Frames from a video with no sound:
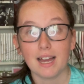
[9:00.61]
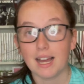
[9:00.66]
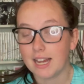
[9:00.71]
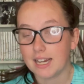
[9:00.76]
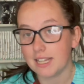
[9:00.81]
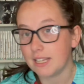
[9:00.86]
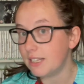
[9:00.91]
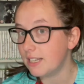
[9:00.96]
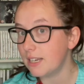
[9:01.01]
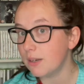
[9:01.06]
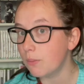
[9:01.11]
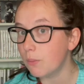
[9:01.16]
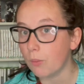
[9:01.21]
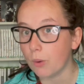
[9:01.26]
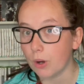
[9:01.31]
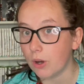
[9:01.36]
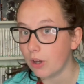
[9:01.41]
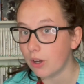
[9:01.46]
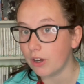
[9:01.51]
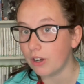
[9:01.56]
and it didn't
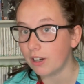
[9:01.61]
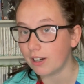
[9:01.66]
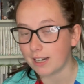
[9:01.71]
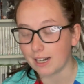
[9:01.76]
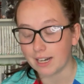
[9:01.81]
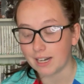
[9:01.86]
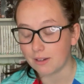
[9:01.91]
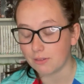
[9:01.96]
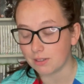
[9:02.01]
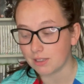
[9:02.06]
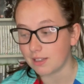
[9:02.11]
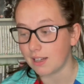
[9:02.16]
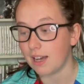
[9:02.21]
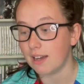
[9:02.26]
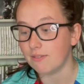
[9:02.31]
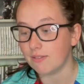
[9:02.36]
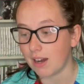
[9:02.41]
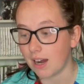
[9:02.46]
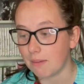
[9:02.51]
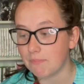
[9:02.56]
work, and I was
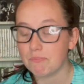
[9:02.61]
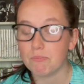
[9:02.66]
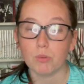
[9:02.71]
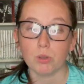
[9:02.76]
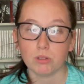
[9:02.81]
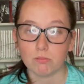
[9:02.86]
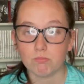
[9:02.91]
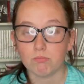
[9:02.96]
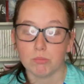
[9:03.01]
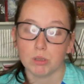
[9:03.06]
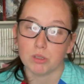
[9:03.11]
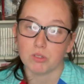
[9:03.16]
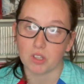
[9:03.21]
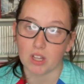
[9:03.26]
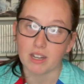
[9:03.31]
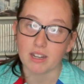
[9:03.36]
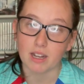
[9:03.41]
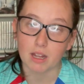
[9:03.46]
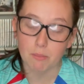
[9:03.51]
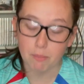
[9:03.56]
like, right, we'll
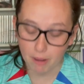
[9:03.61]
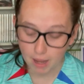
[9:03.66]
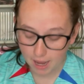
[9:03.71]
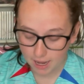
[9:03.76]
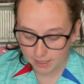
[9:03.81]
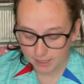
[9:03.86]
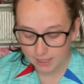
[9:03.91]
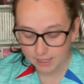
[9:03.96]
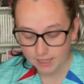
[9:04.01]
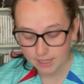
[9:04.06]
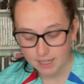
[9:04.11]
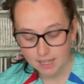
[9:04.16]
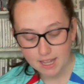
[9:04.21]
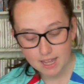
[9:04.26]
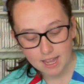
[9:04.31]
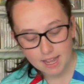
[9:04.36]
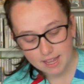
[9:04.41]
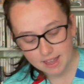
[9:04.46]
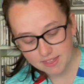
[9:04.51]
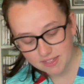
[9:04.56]
send it back.
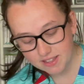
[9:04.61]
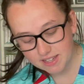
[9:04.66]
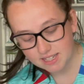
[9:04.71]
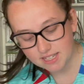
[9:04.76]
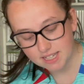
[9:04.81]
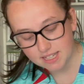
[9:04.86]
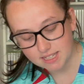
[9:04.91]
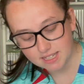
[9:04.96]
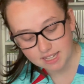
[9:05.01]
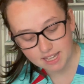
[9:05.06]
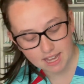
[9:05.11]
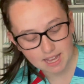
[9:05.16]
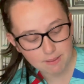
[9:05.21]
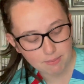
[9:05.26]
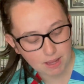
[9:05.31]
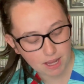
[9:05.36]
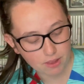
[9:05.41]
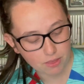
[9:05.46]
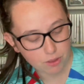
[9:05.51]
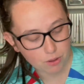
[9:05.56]
And this is a game
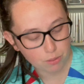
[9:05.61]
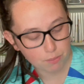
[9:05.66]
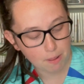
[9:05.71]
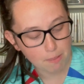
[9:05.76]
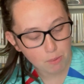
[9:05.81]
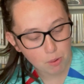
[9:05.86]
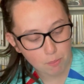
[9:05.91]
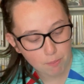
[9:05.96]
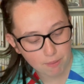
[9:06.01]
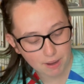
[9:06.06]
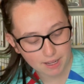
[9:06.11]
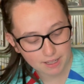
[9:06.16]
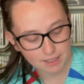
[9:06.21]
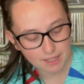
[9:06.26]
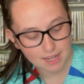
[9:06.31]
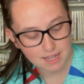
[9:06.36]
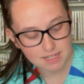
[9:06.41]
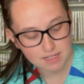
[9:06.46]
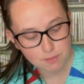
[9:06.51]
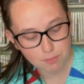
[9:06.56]
that I thought my mum might
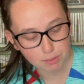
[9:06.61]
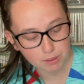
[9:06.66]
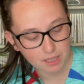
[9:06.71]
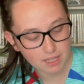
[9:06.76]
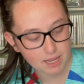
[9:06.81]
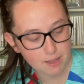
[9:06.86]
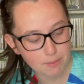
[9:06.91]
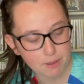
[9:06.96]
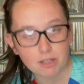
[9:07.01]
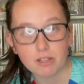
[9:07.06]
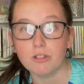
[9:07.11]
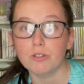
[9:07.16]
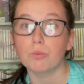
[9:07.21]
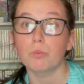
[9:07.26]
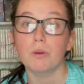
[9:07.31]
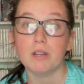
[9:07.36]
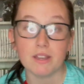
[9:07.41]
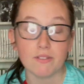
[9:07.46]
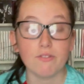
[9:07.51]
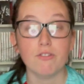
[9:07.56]
like to play because
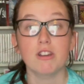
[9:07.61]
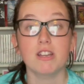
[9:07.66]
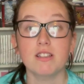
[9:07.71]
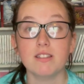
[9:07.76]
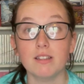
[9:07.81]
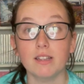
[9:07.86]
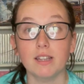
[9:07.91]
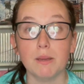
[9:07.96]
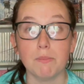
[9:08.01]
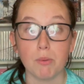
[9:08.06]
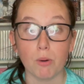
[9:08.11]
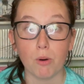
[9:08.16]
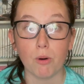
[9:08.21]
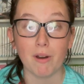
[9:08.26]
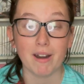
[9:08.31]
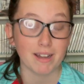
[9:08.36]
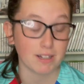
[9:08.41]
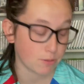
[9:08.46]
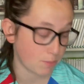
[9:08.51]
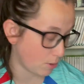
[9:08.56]
we've recently bought an
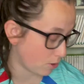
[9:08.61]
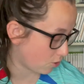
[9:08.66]
Xbox